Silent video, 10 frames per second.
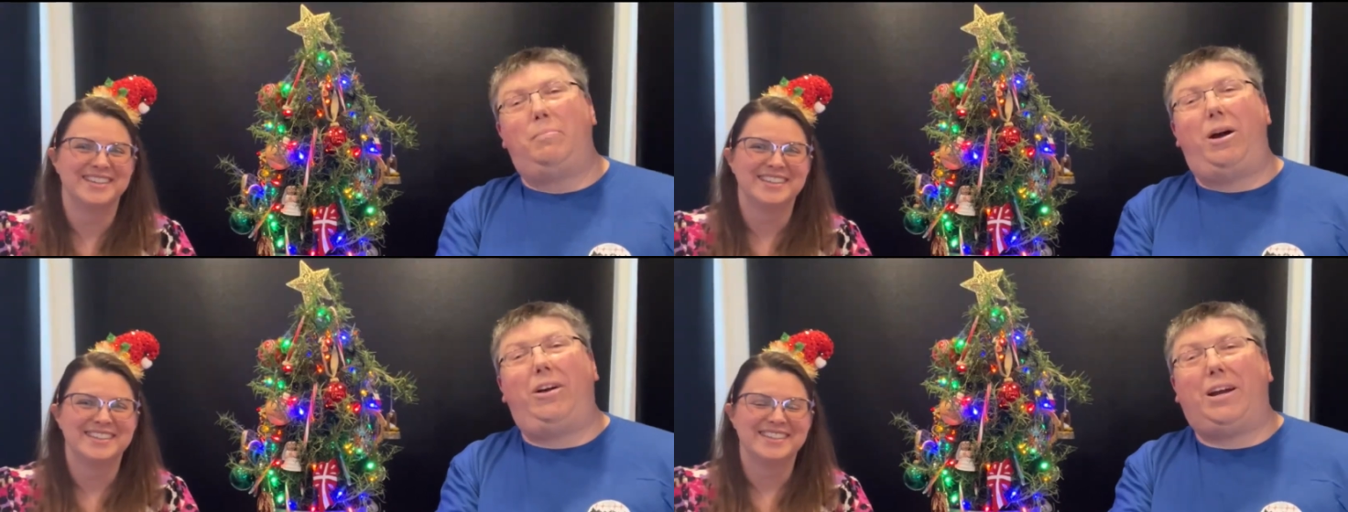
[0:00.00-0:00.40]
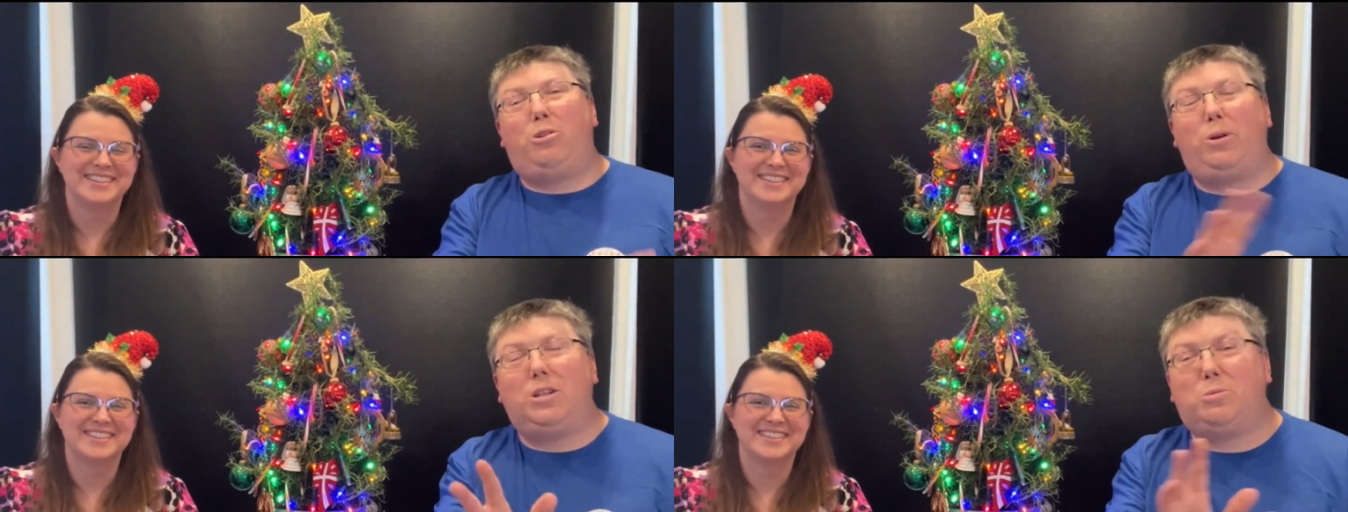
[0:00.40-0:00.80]
Speaker 1: Merry
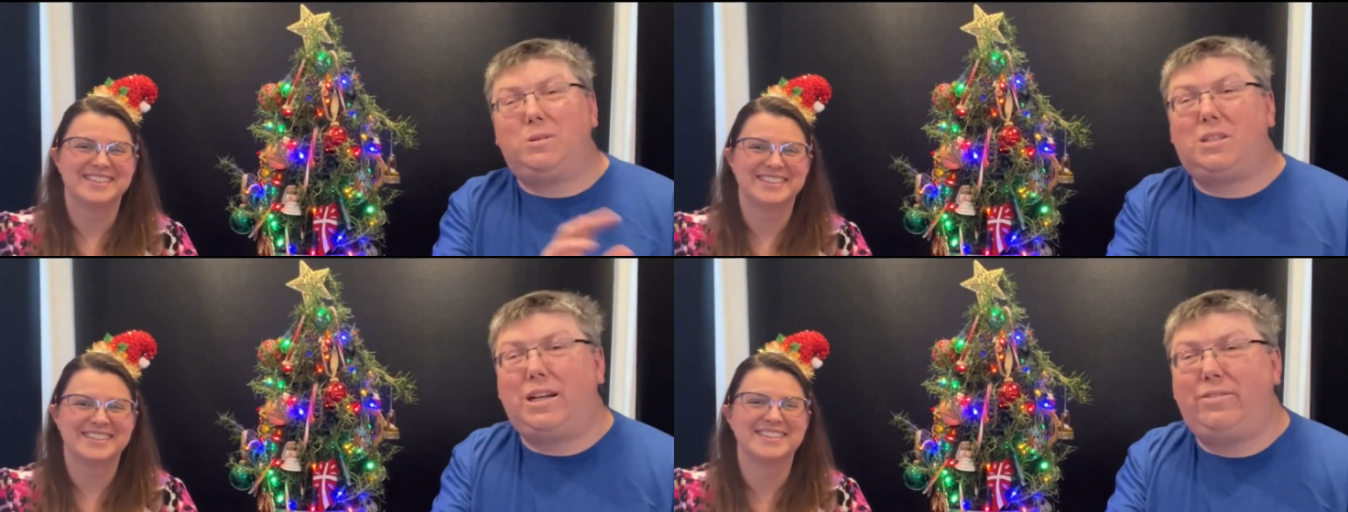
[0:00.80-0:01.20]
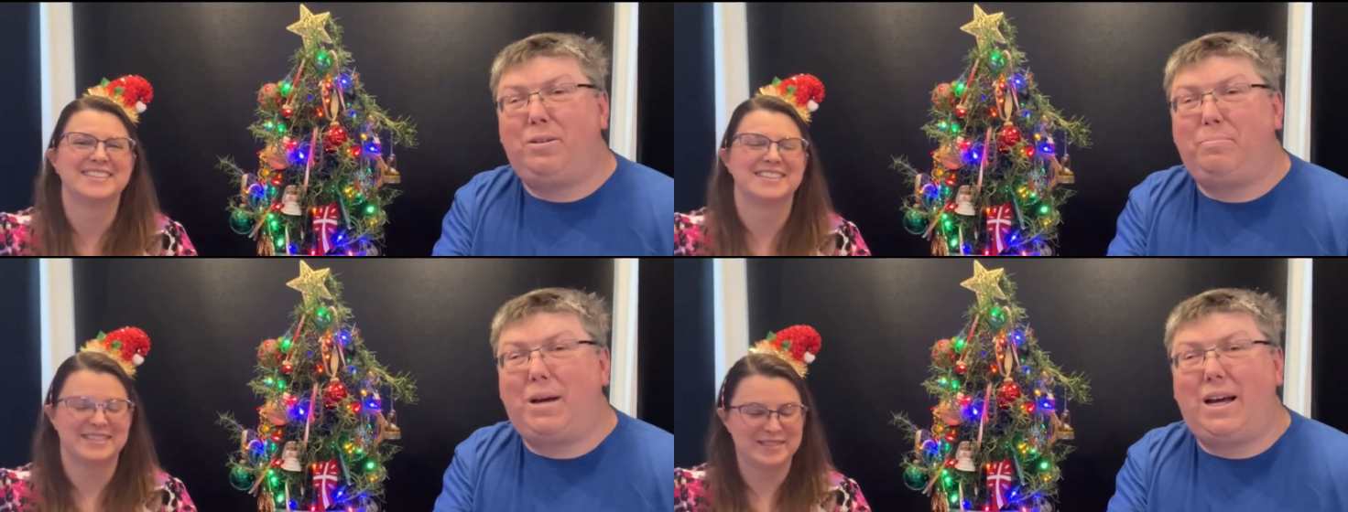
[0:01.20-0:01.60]
Christmas,
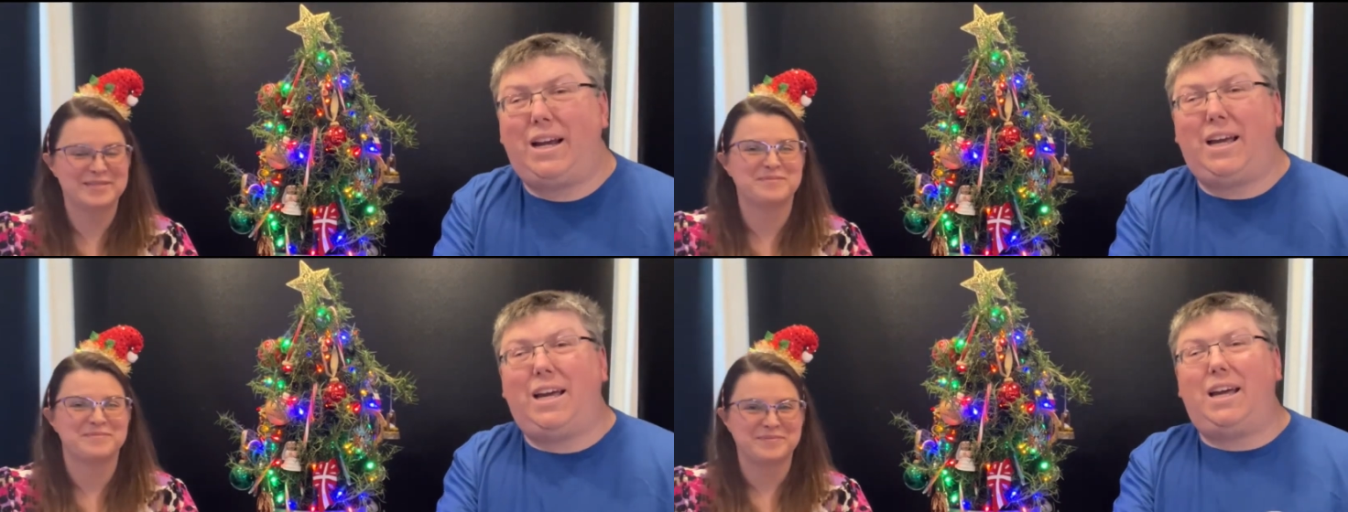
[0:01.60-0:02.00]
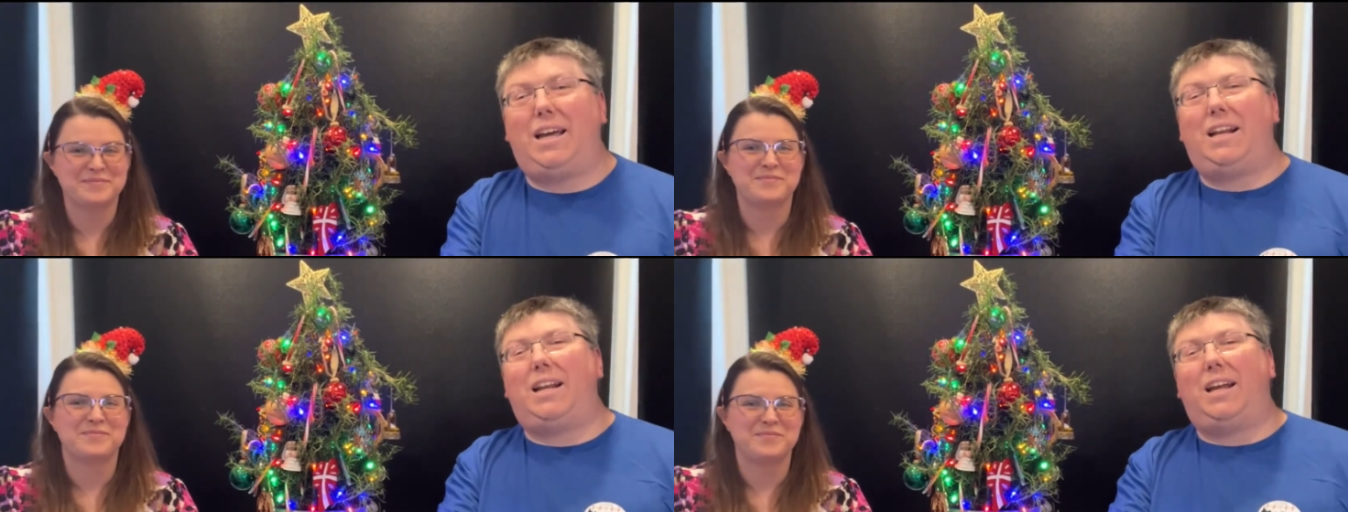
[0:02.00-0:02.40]
everybody!
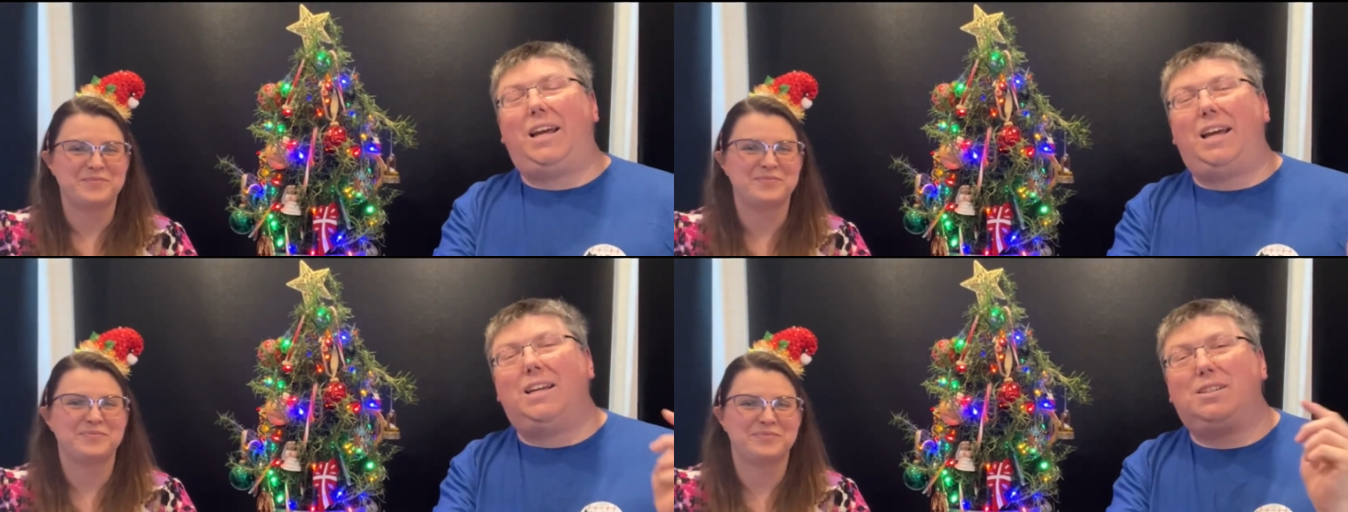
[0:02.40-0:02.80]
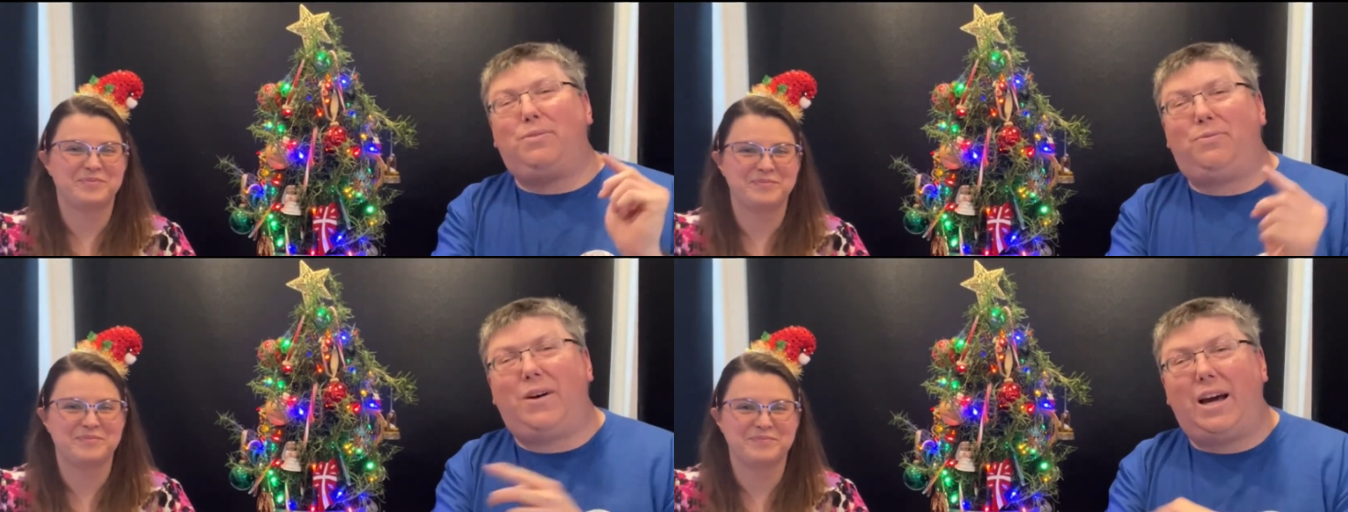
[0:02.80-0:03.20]
It is
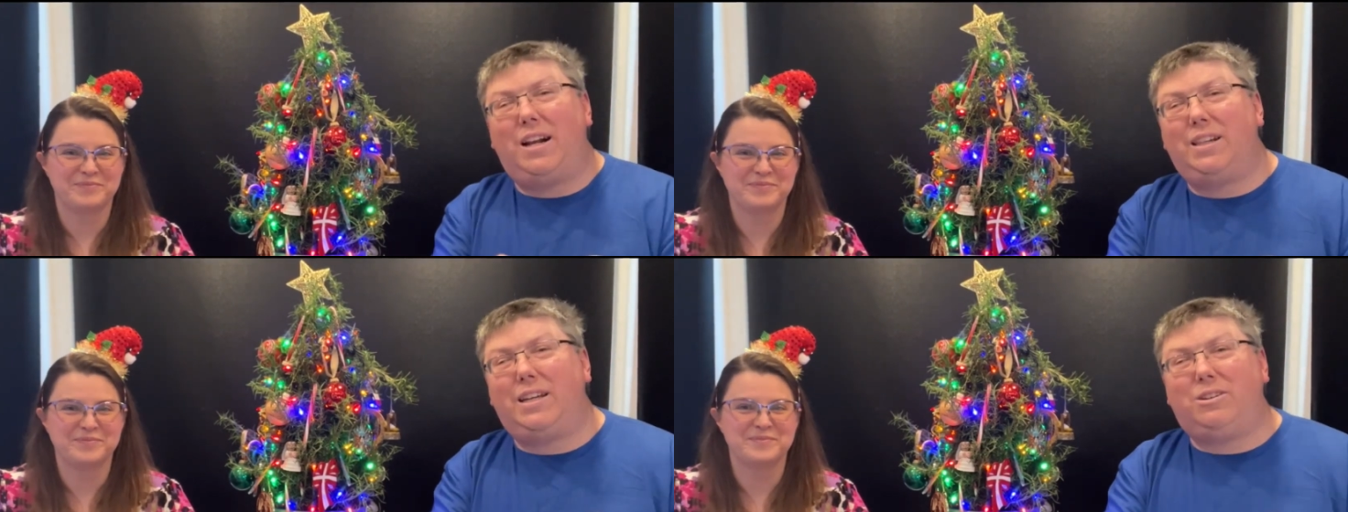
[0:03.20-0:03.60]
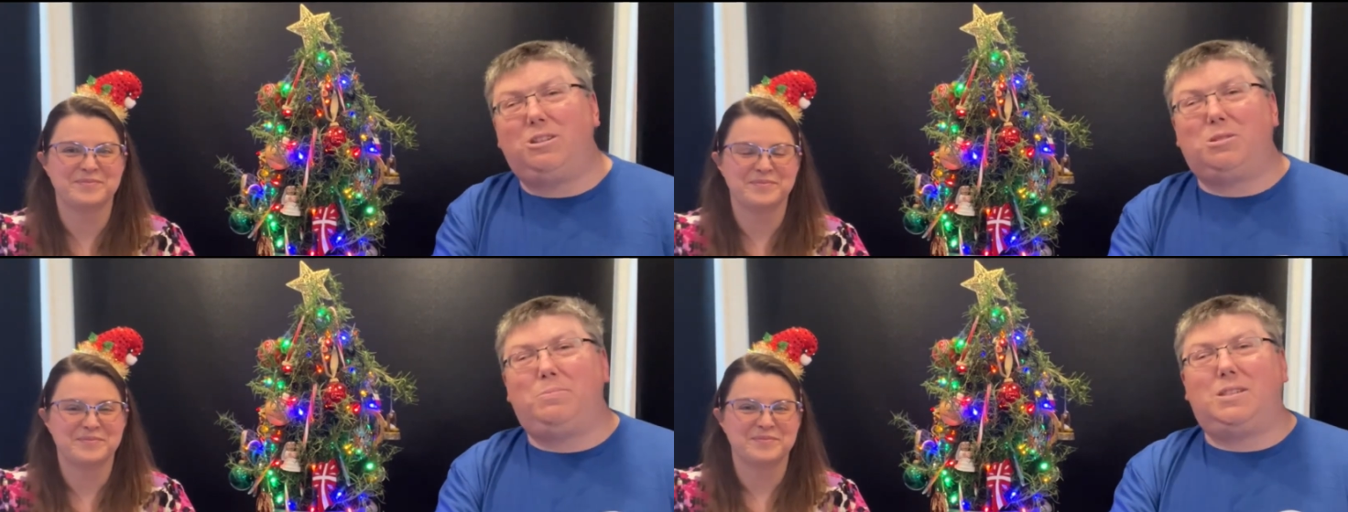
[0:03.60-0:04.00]
finally
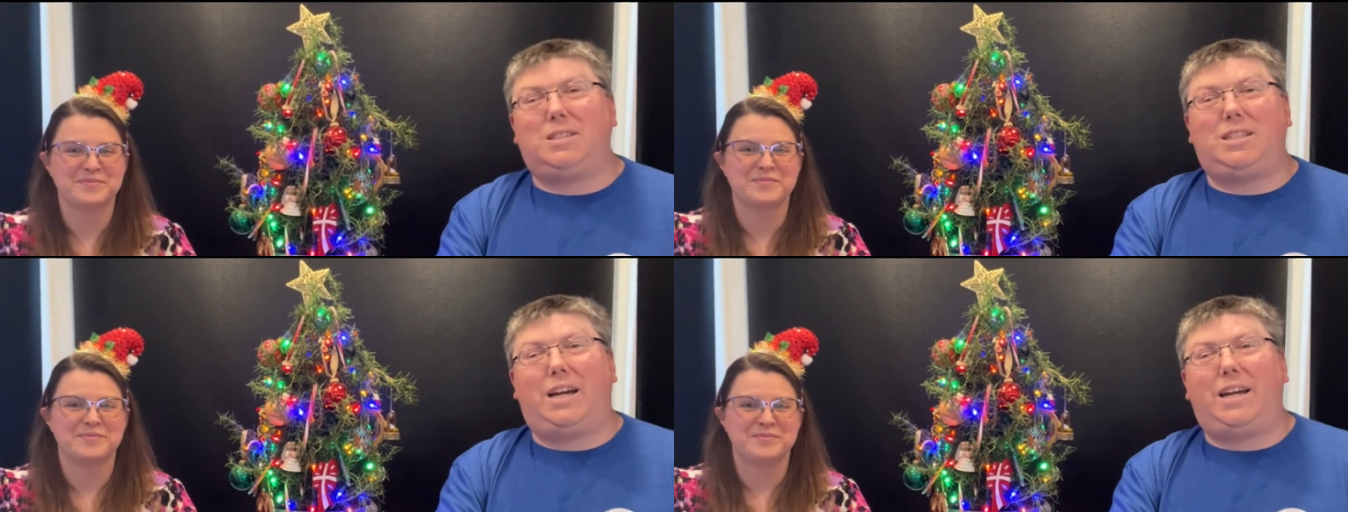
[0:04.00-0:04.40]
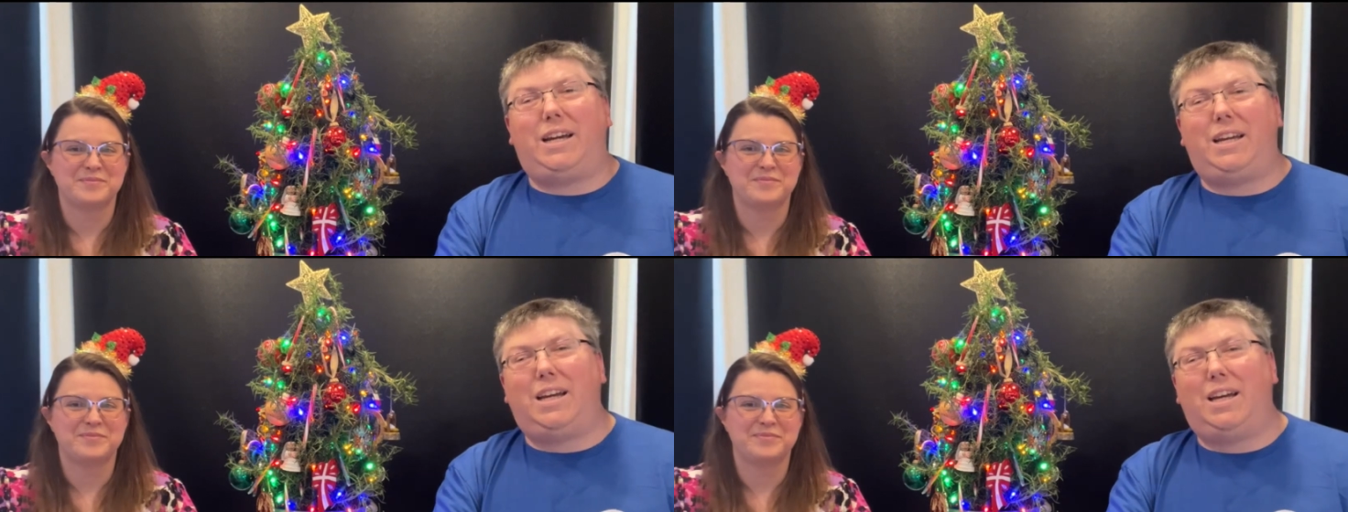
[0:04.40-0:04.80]
Christmas
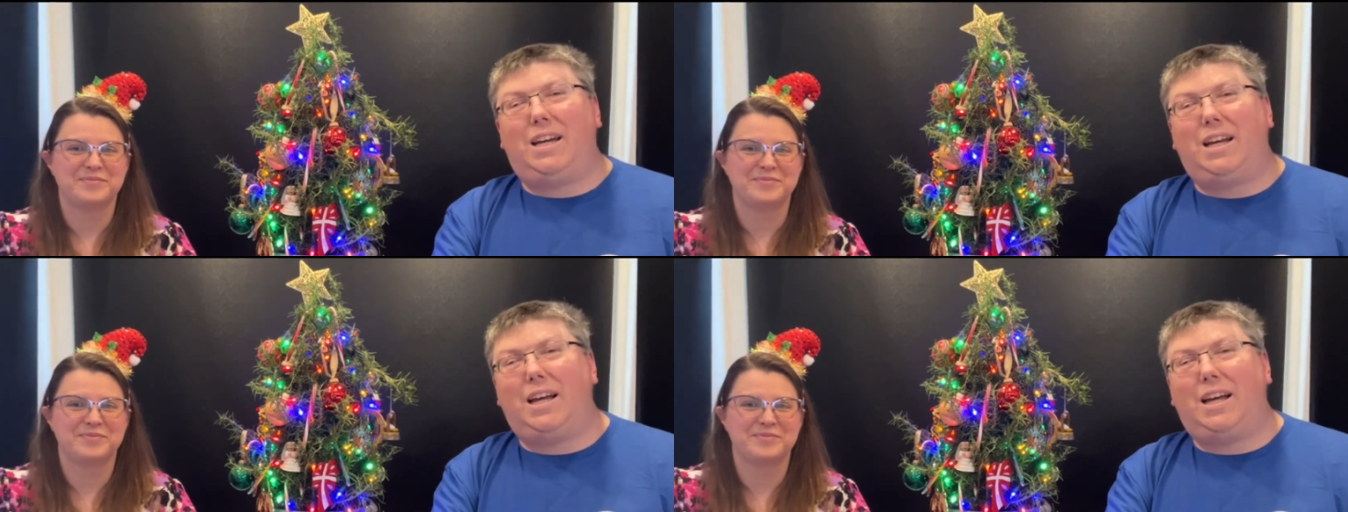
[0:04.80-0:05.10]
Day.